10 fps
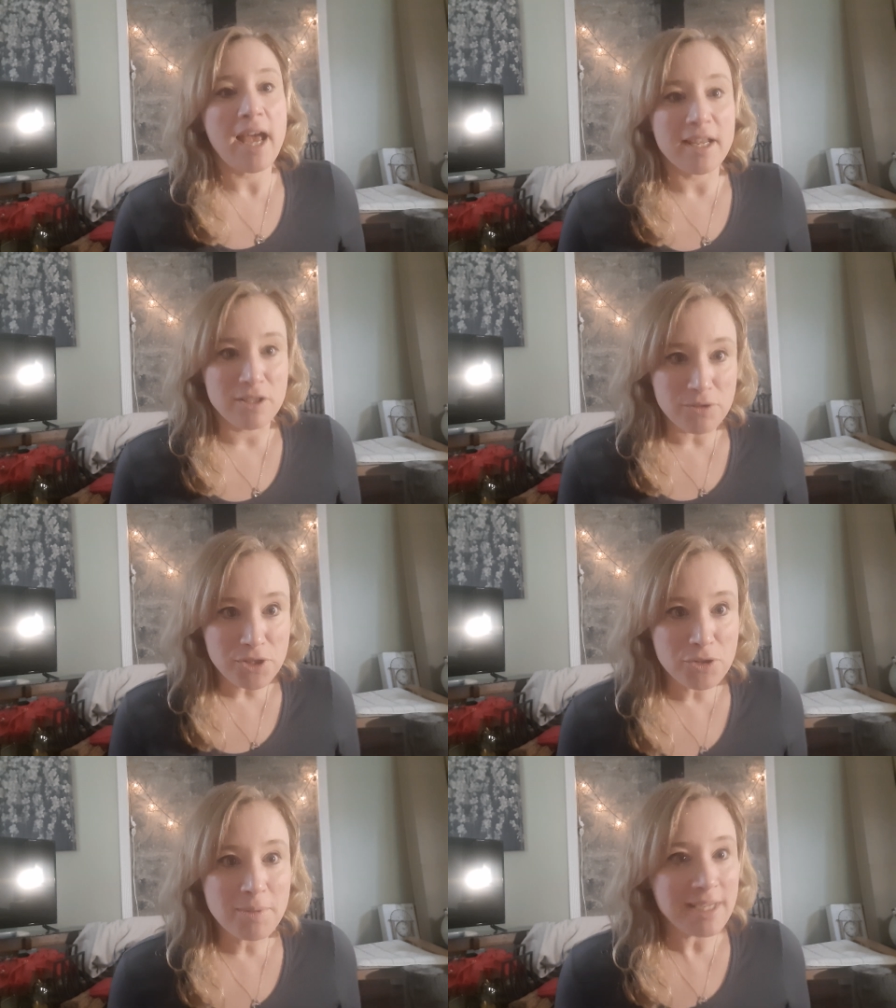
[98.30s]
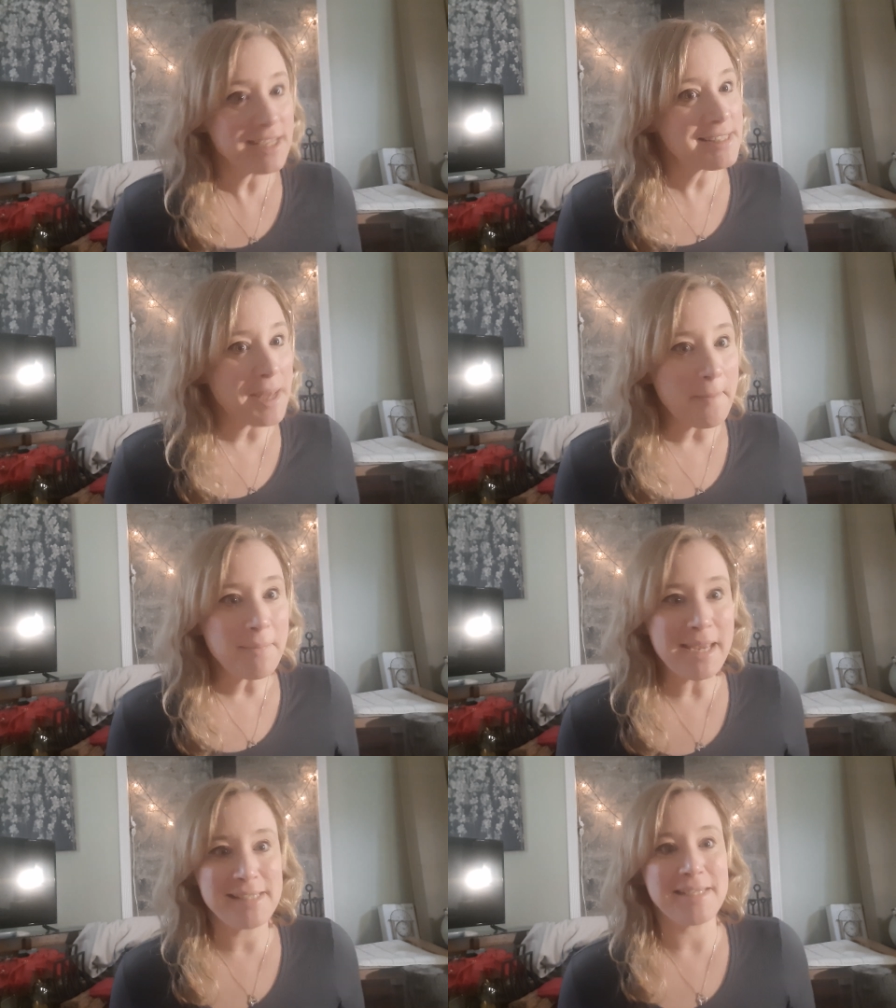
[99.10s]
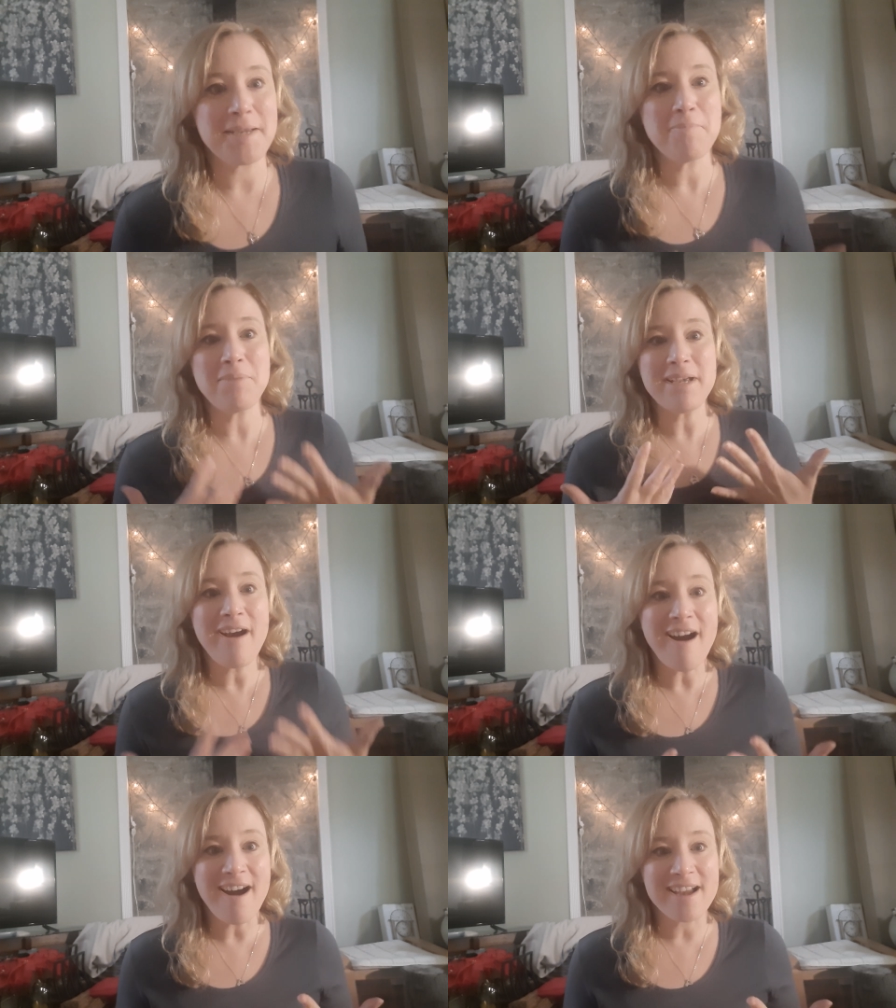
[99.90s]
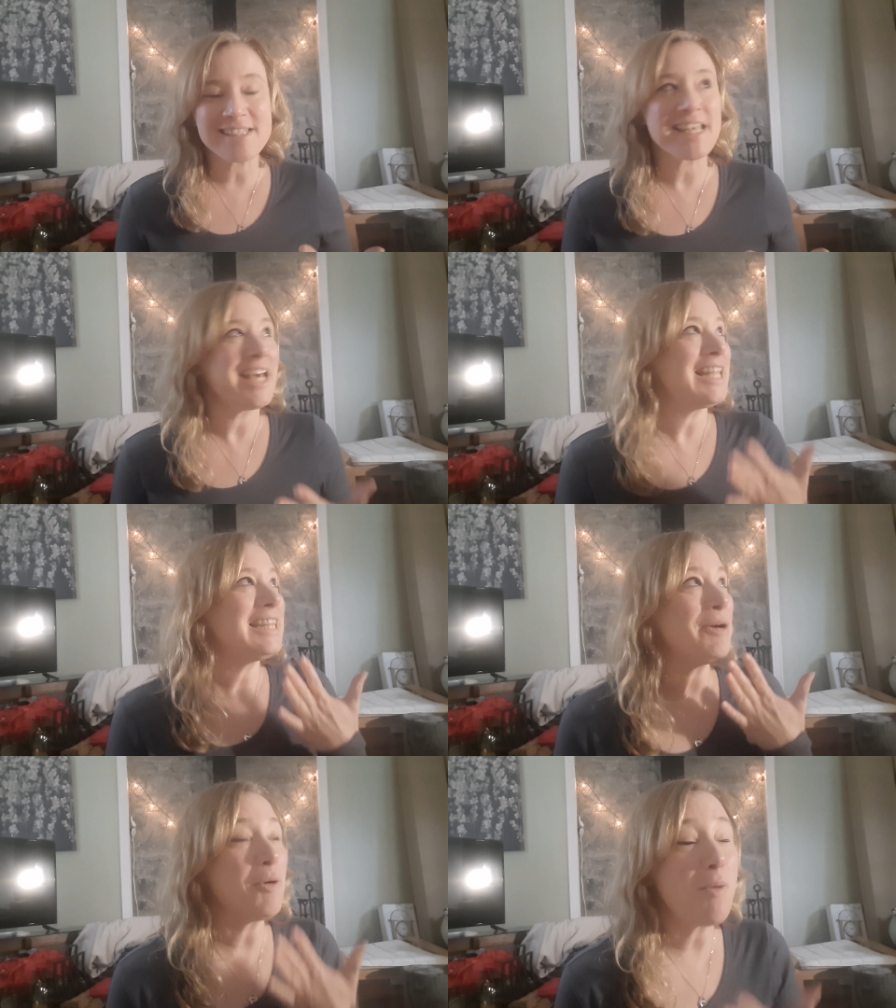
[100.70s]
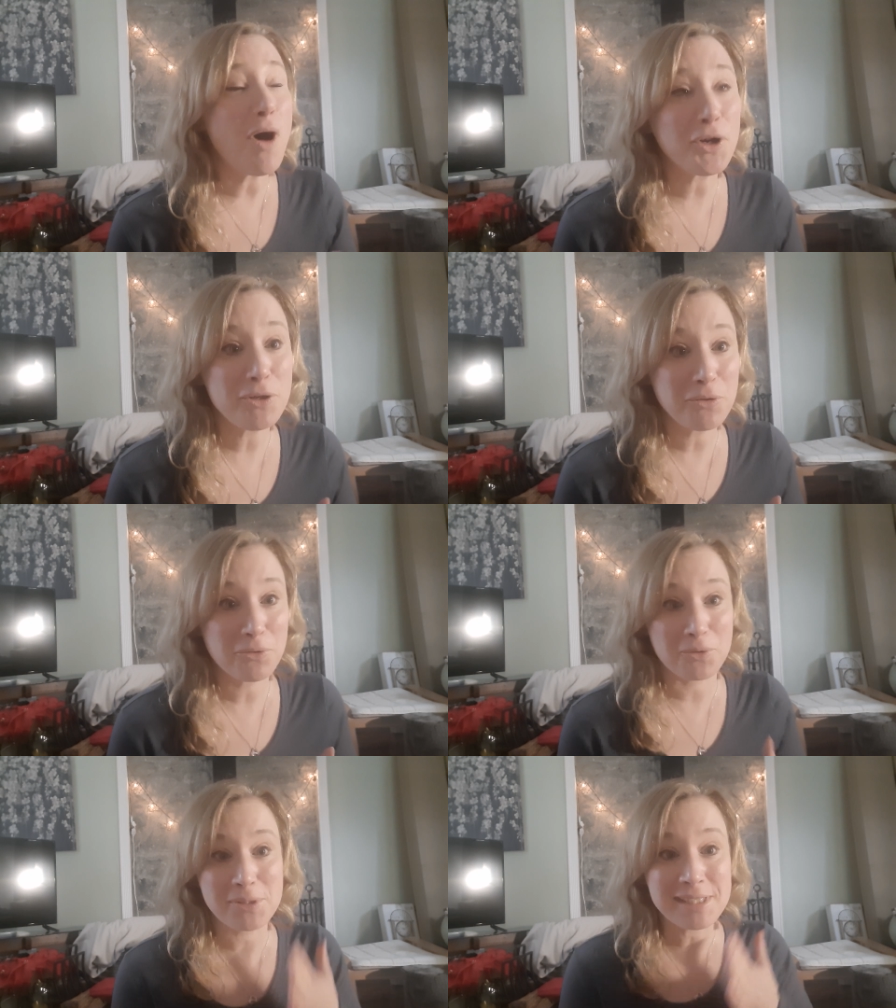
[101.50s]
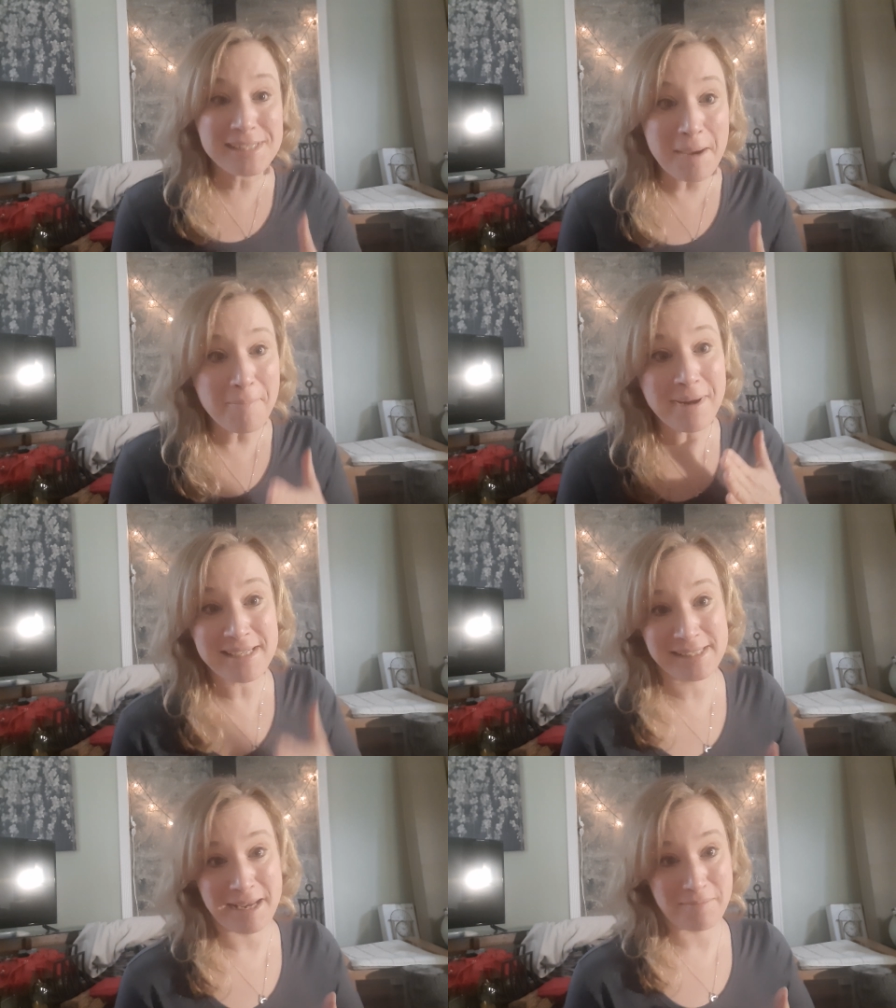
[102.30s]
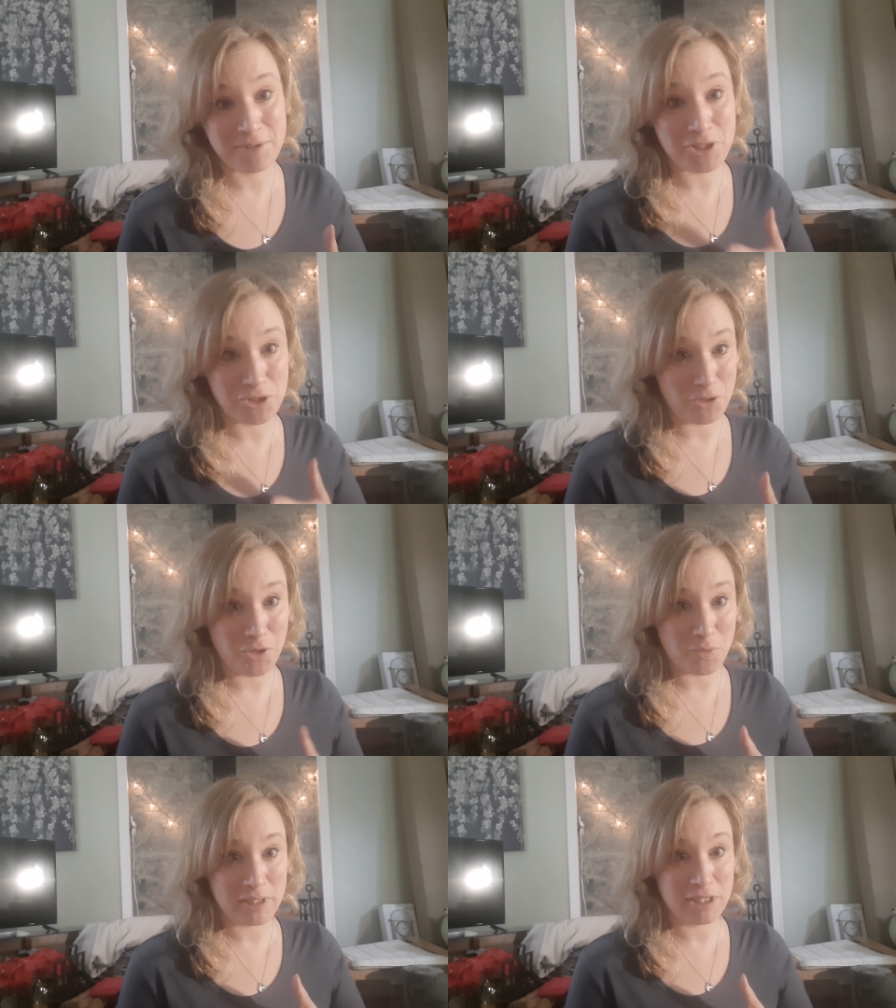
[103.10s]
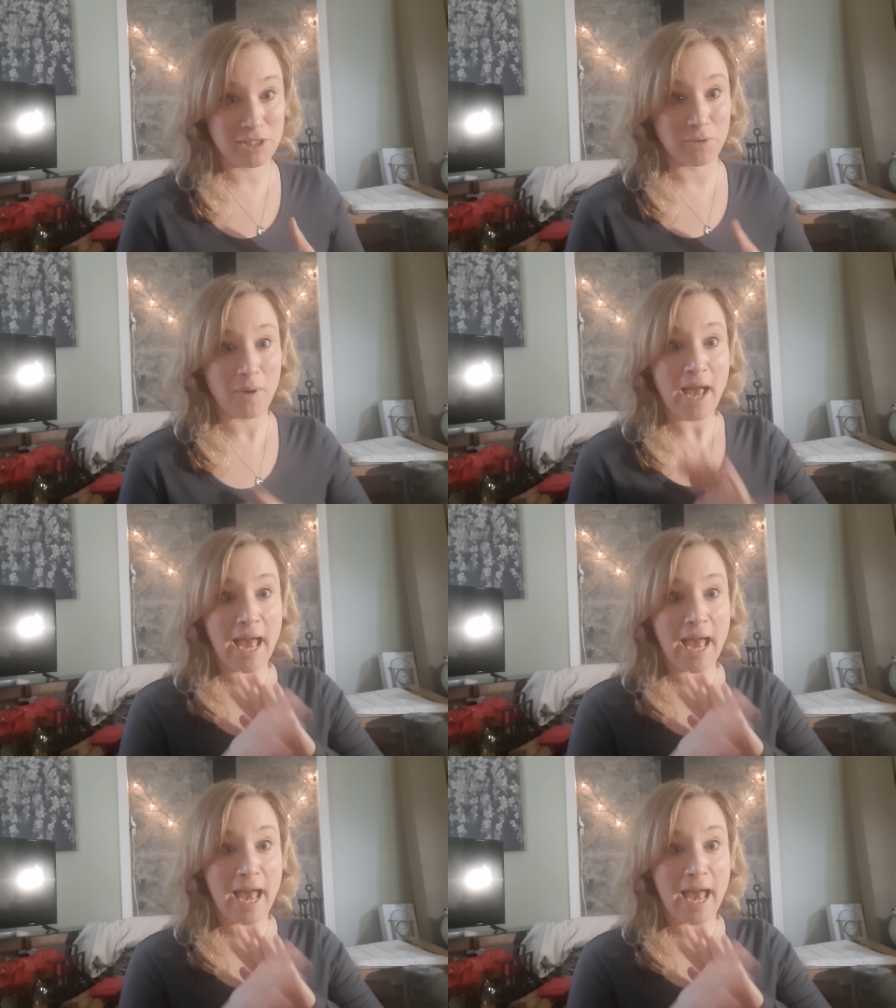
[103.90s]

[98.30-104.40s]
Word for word: And YouTube is amazing because they will walk you through step by step to show you what to do.